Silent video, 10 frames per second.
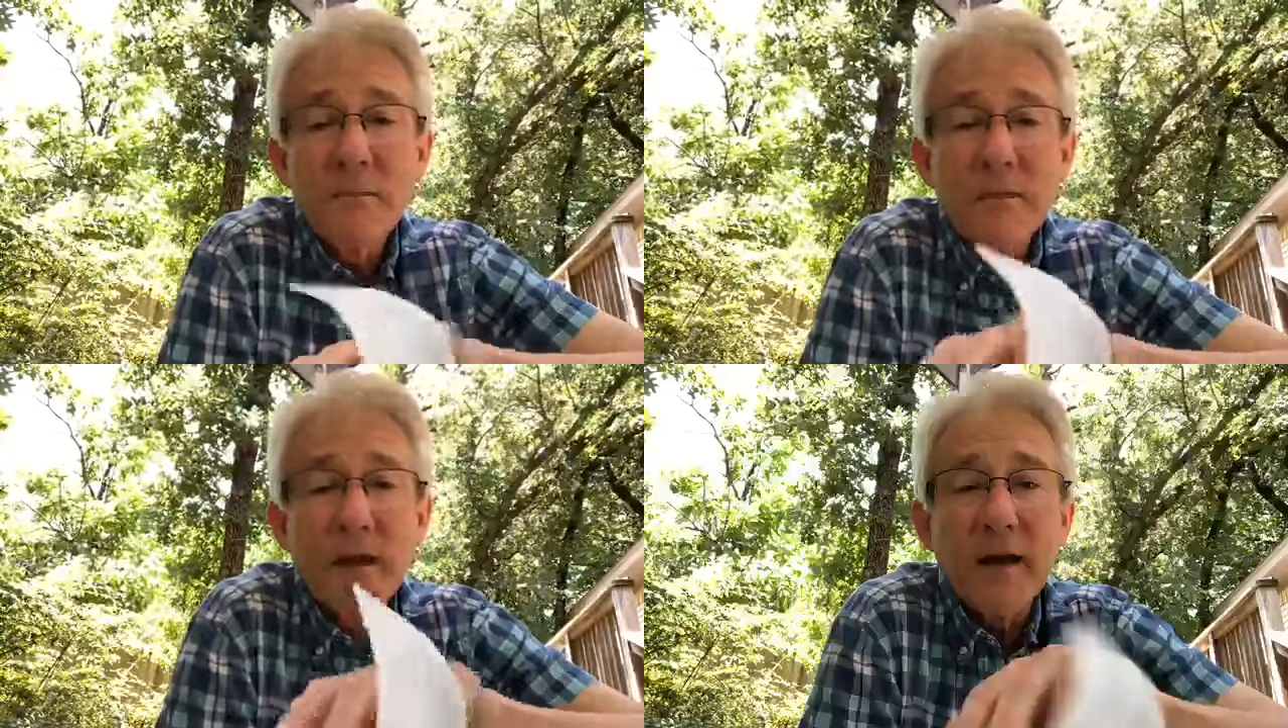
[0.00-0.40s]

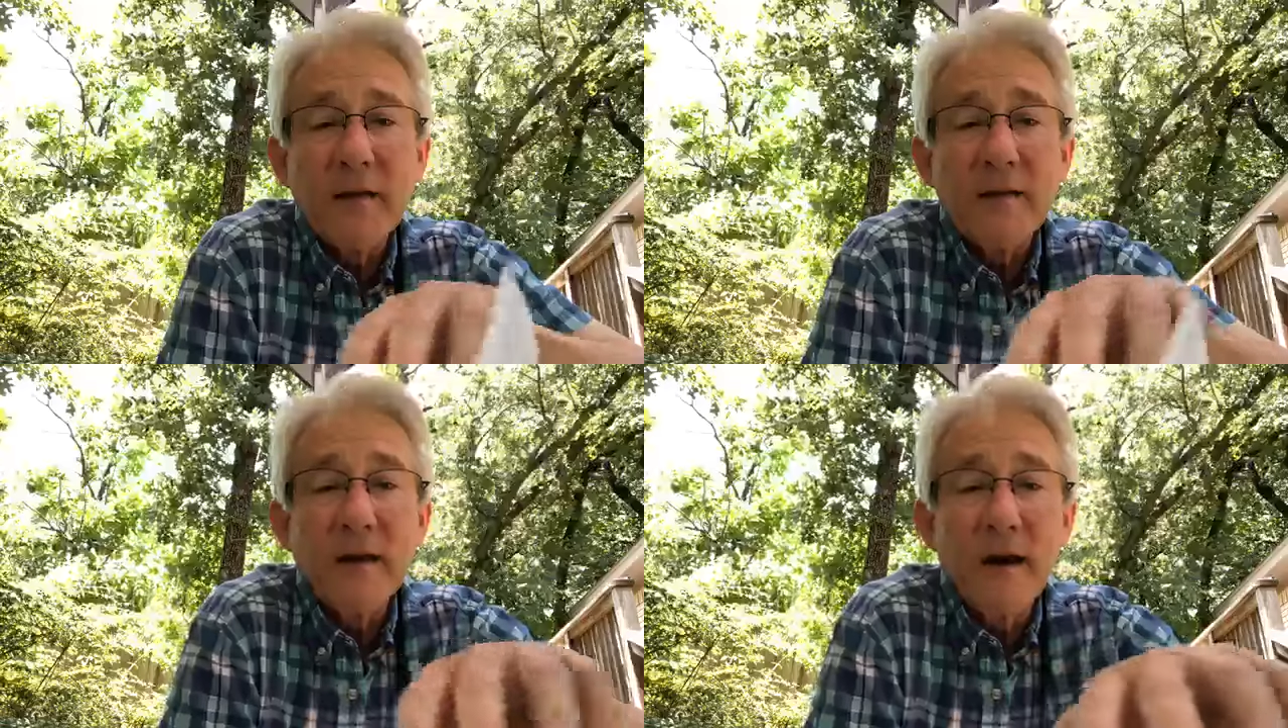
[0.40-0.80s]

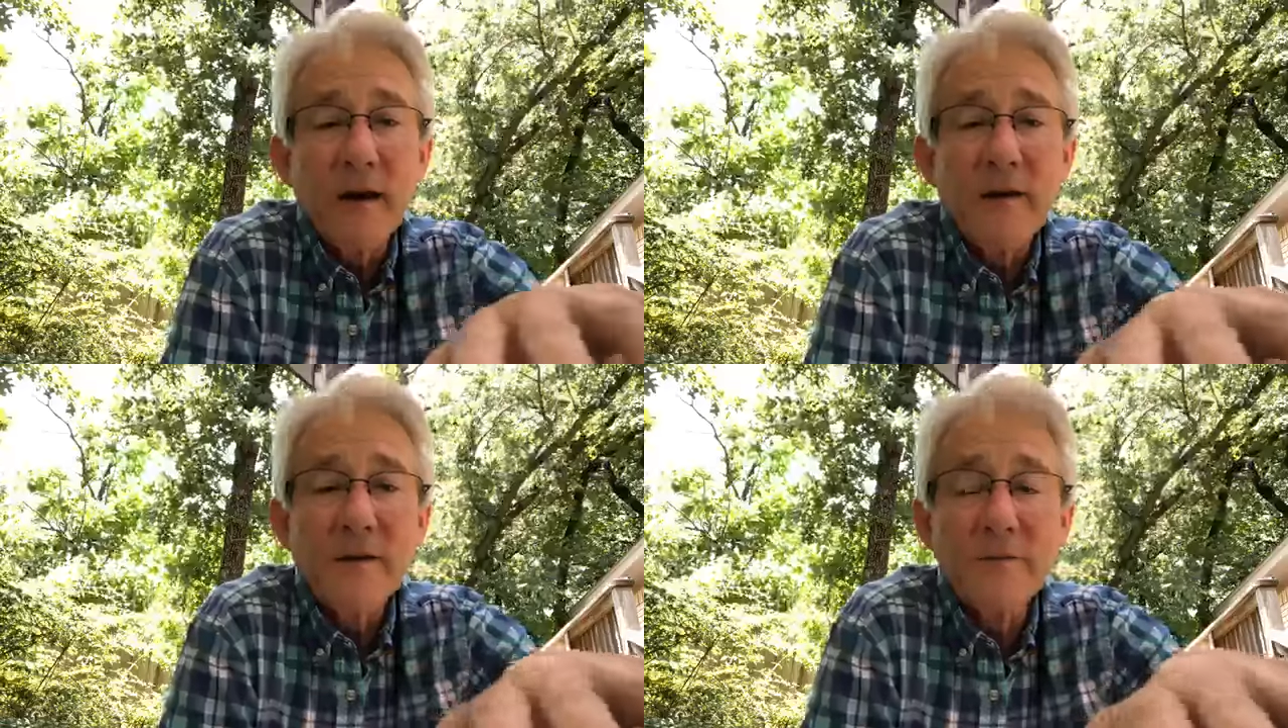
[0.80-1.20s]
that
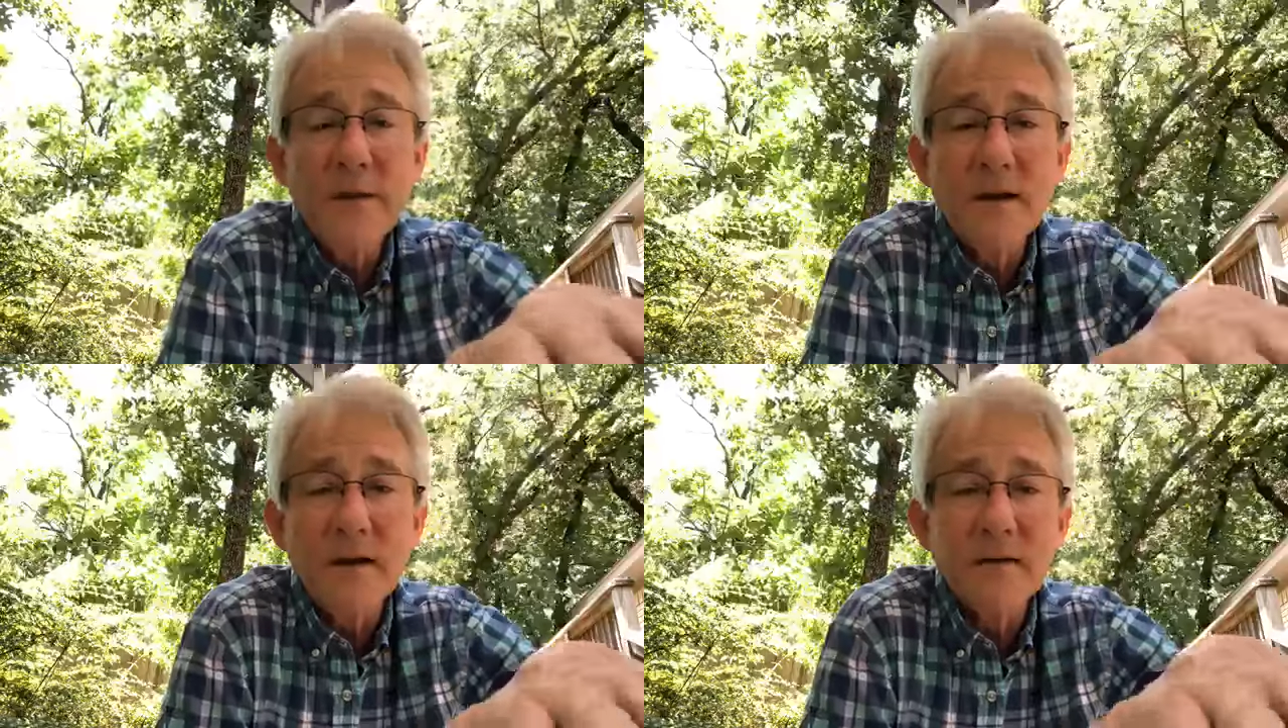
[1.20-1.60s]
God has
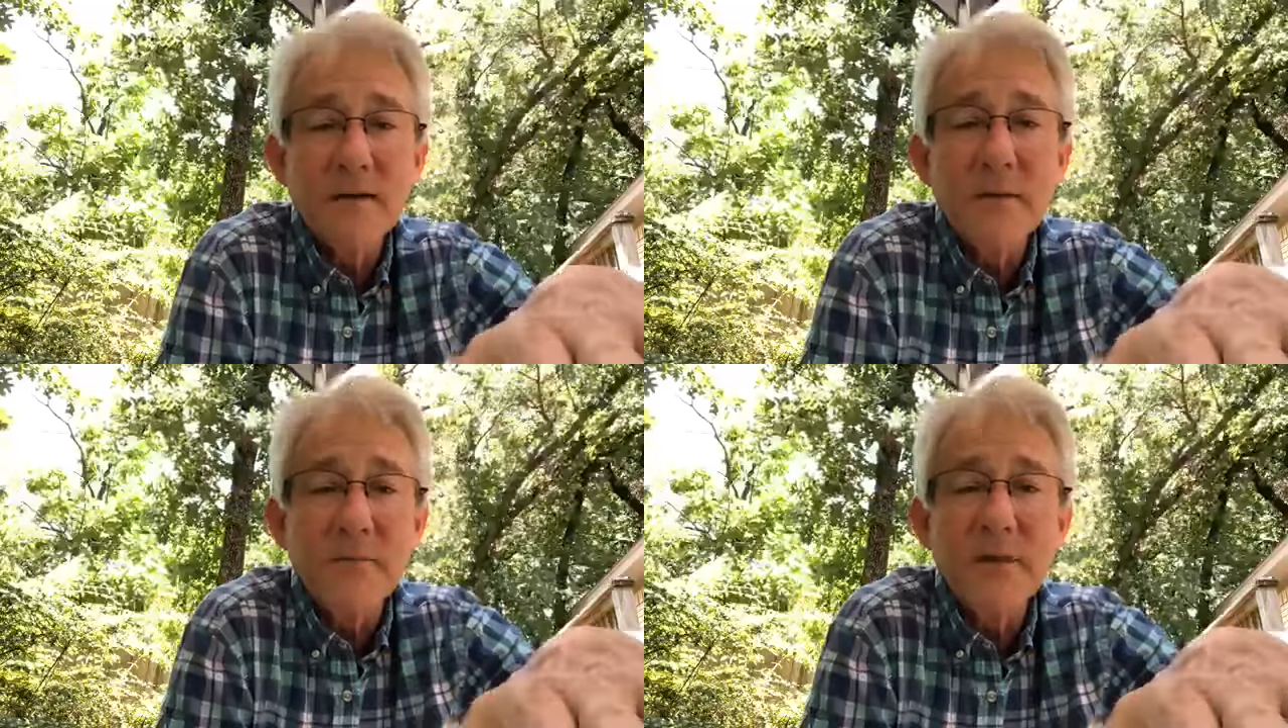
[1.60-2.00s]
begun
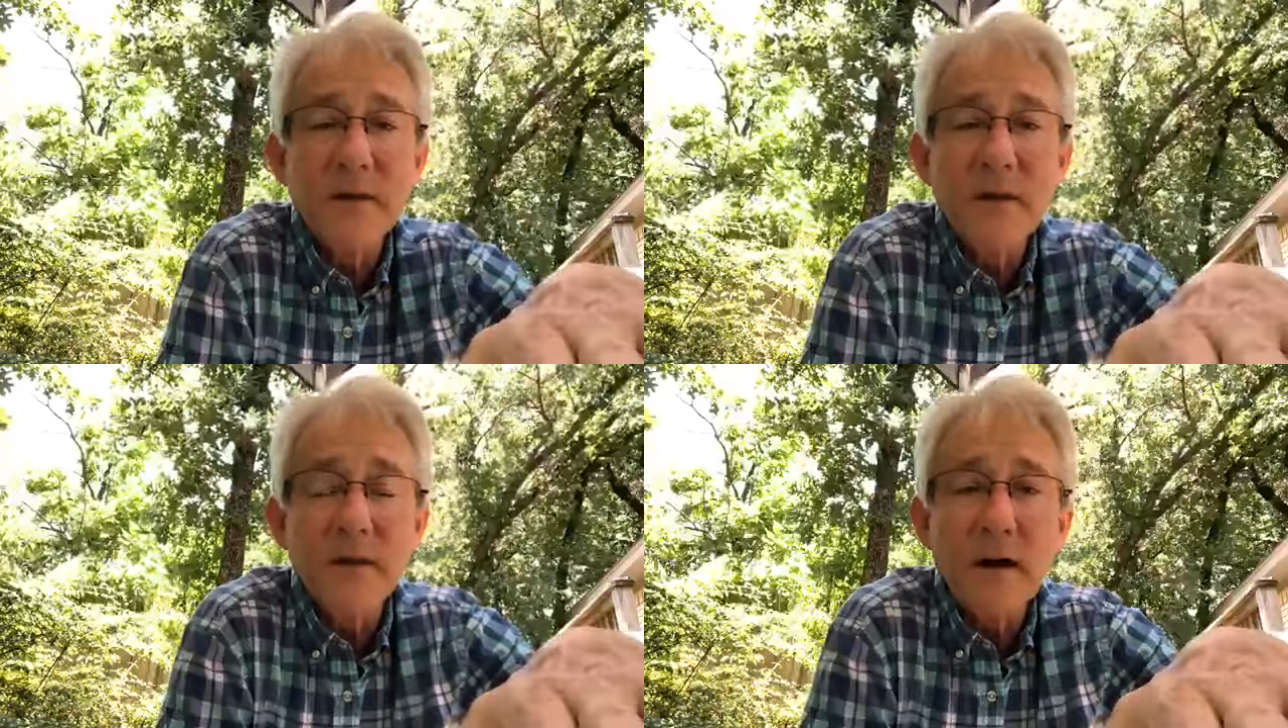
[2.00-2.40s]
something
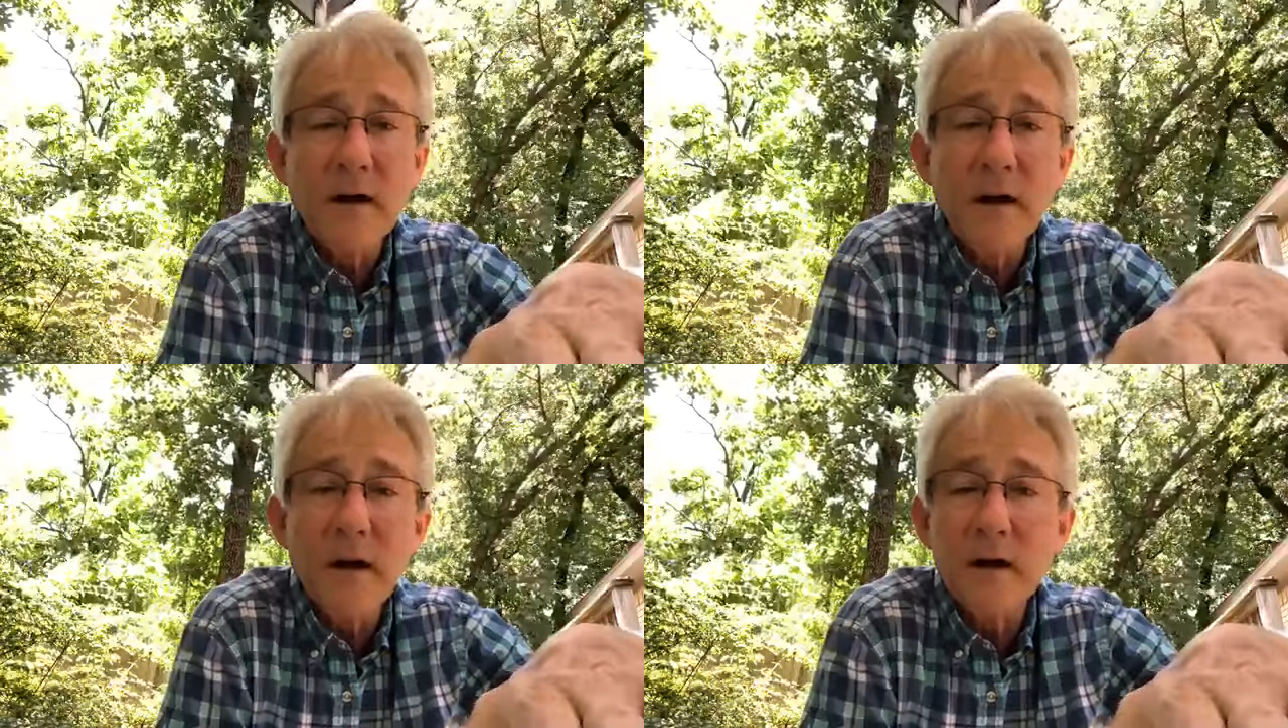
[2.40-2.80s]
in
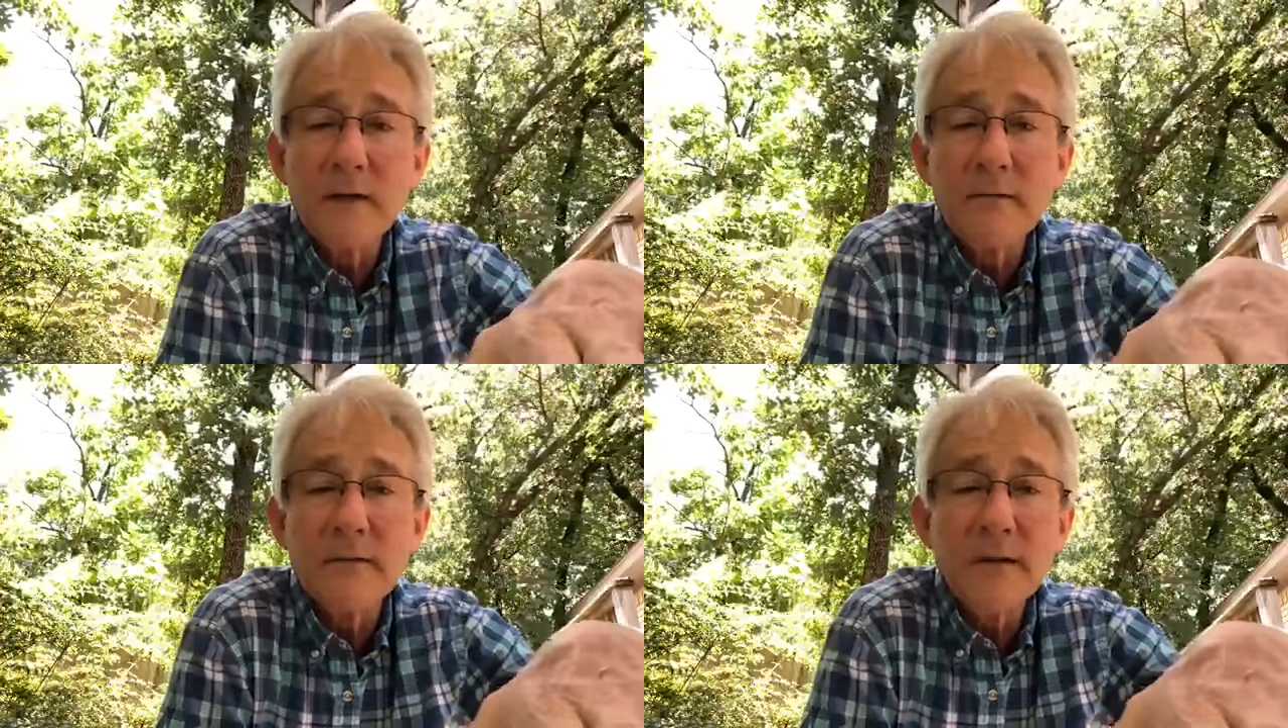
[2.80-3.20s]
our
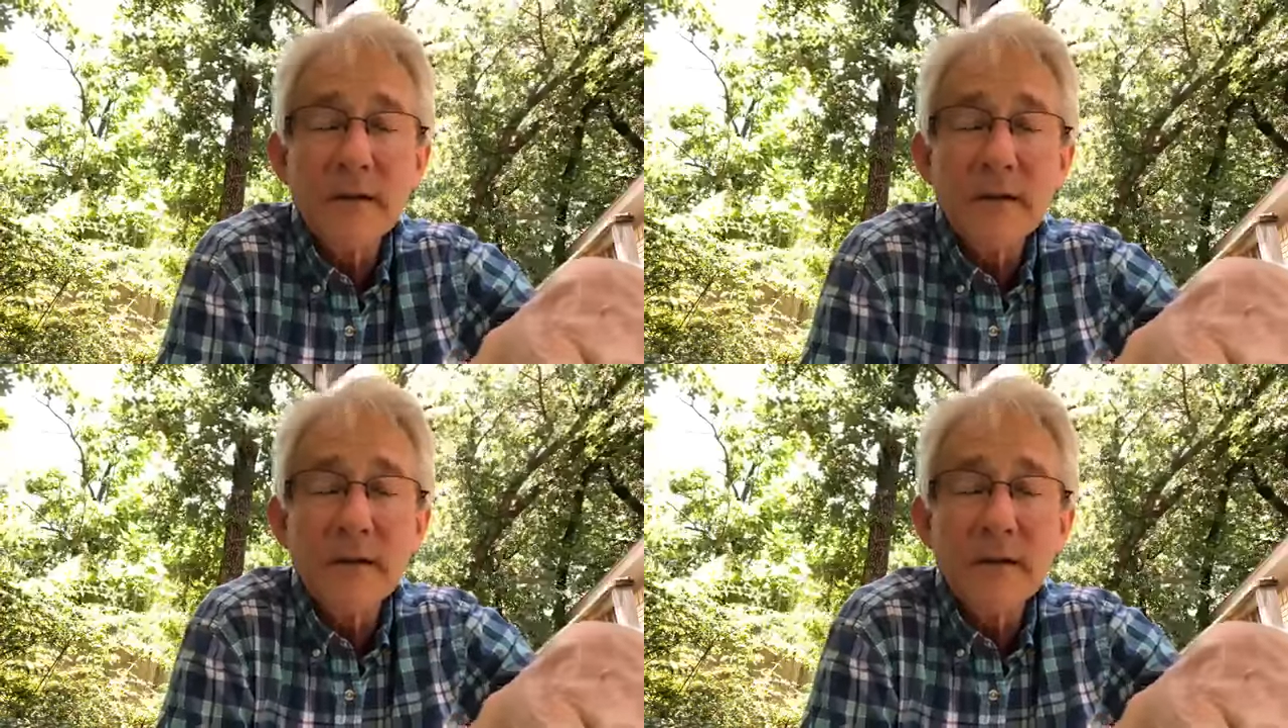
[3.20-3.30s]
lives